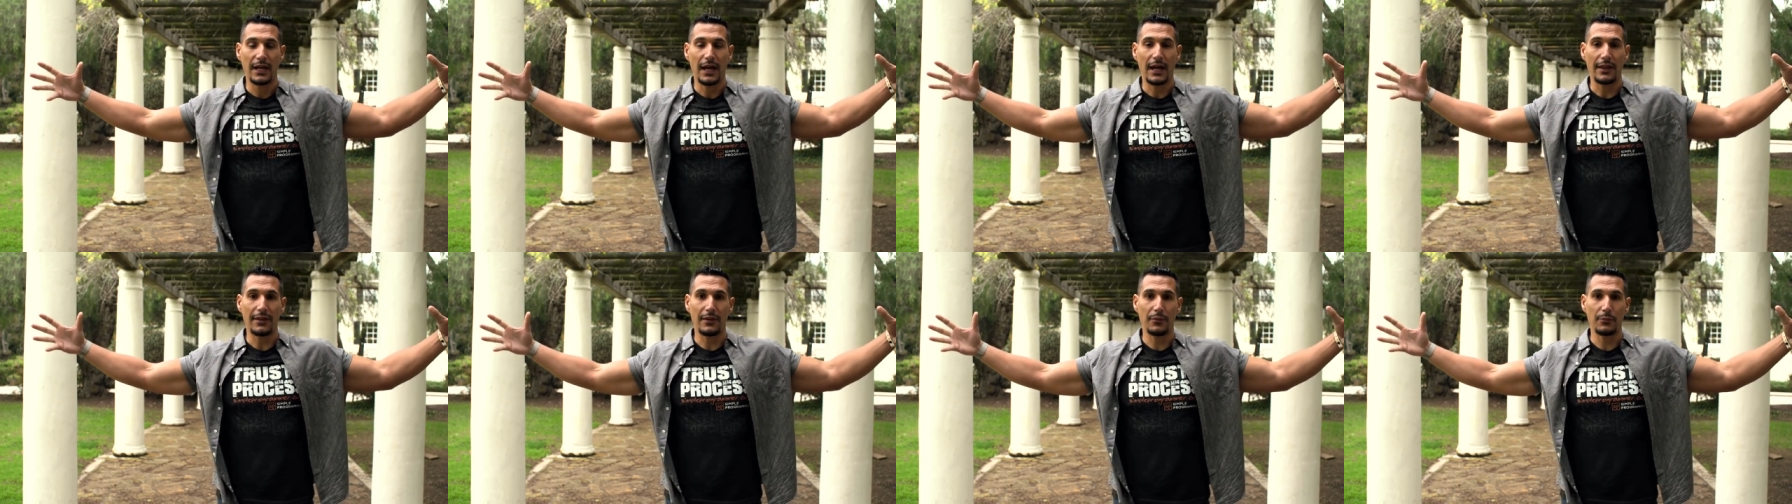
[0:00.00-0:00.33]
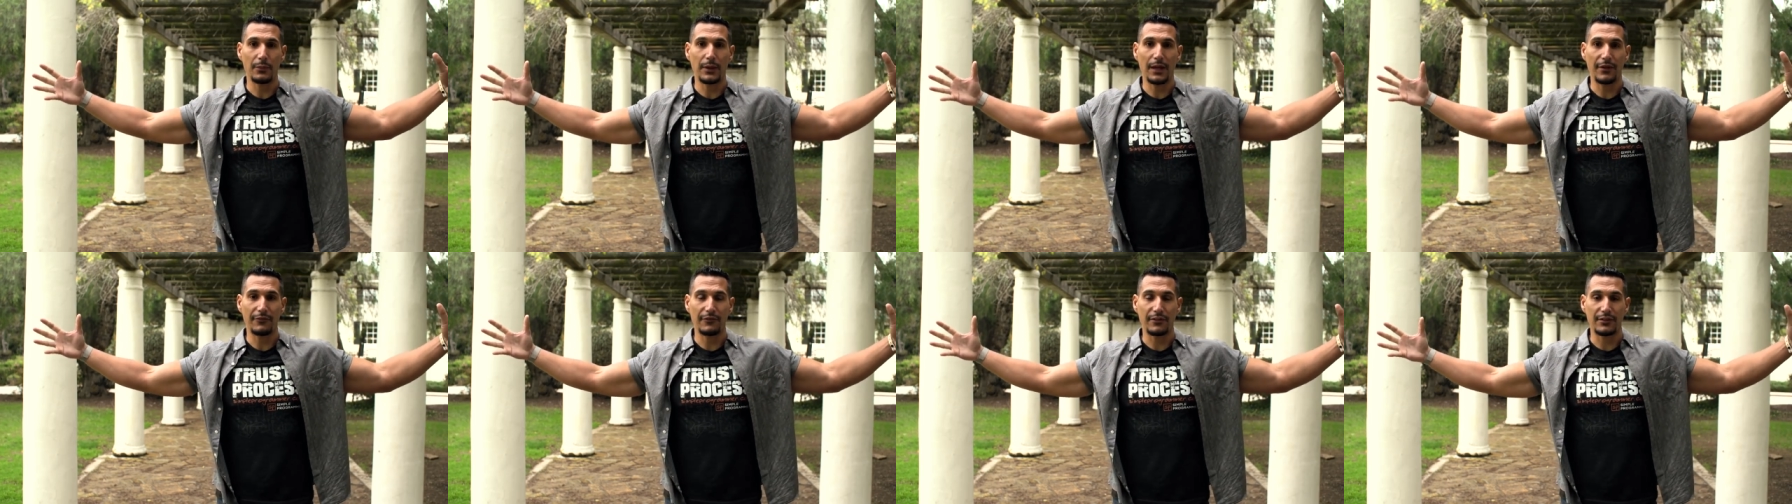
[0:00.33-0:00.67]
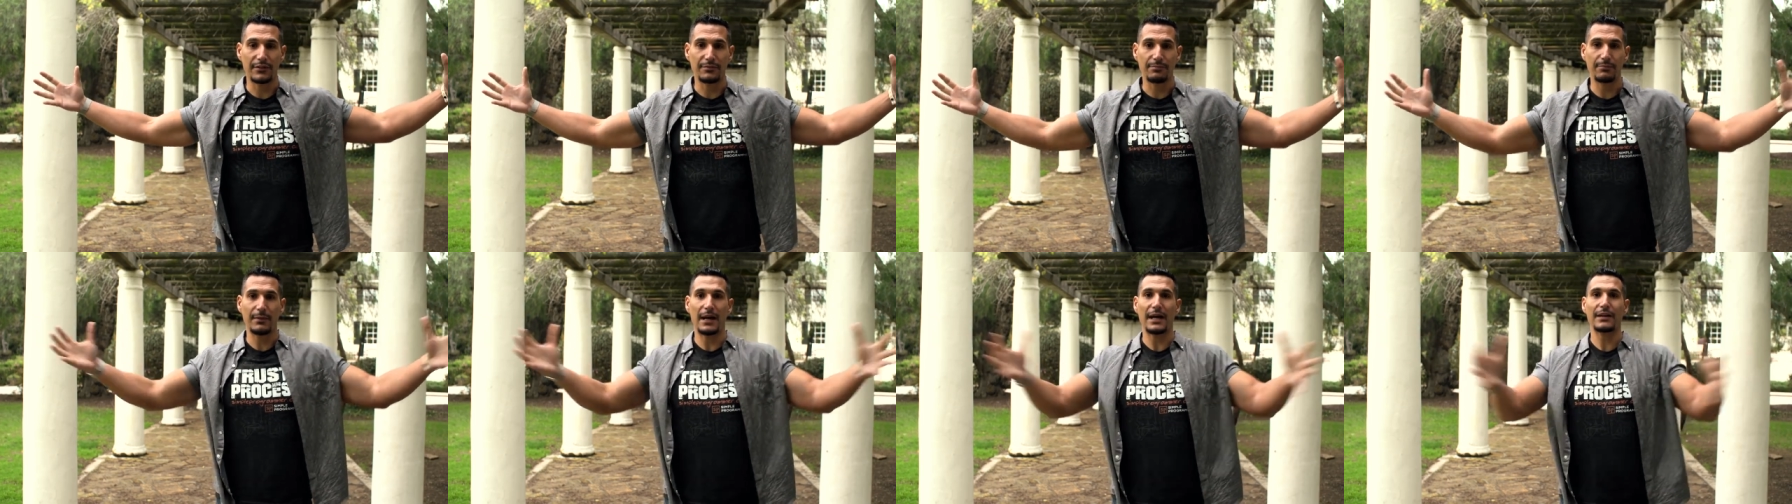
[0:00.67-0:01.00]
and then we have
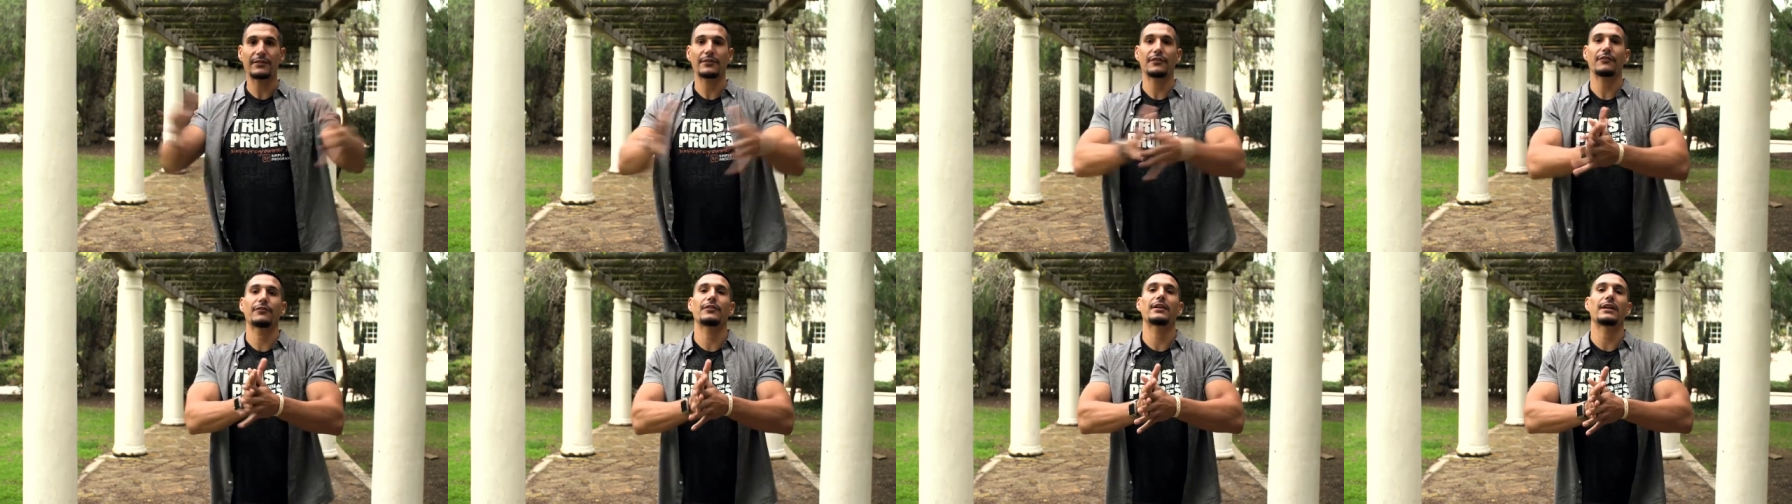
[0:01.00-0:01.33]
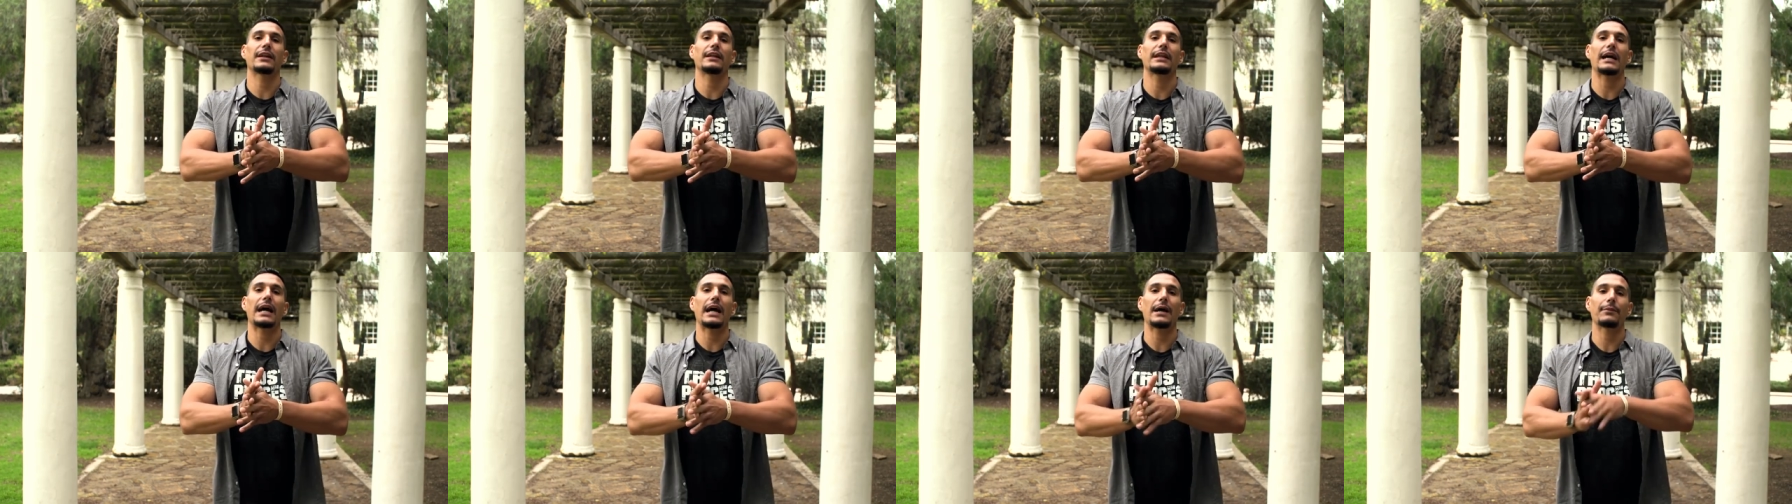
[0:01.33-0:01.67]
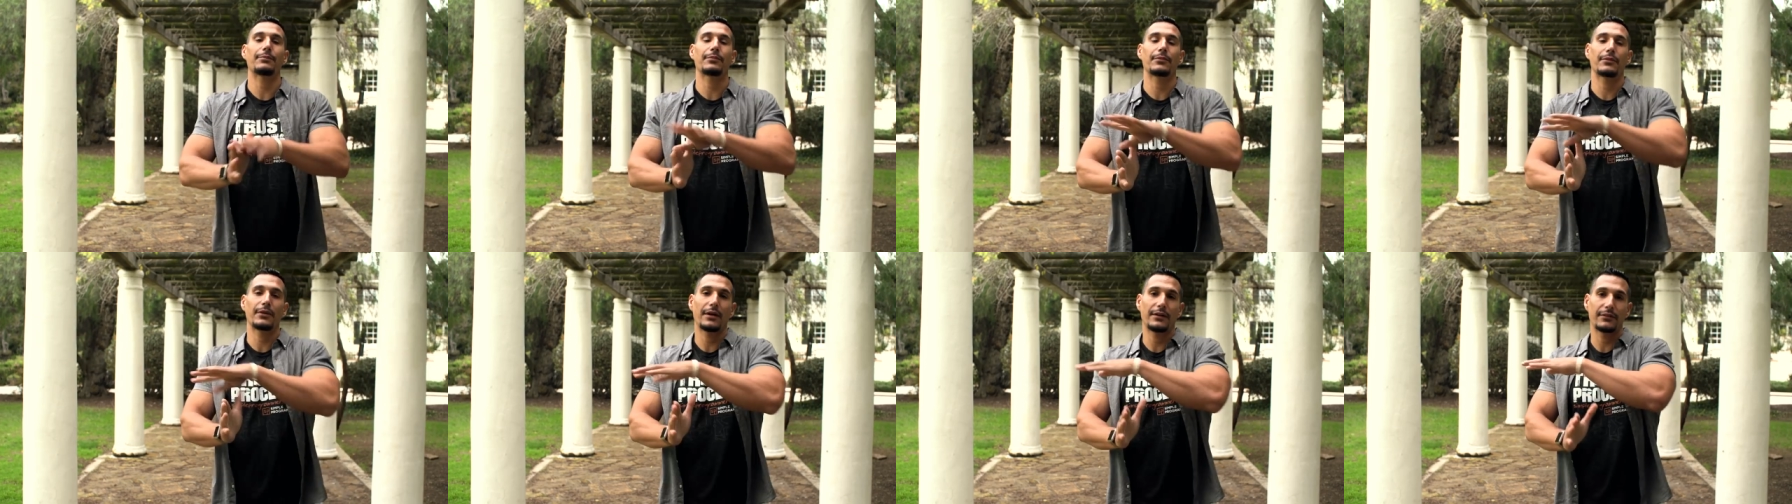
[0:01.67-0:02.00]
this massive collapse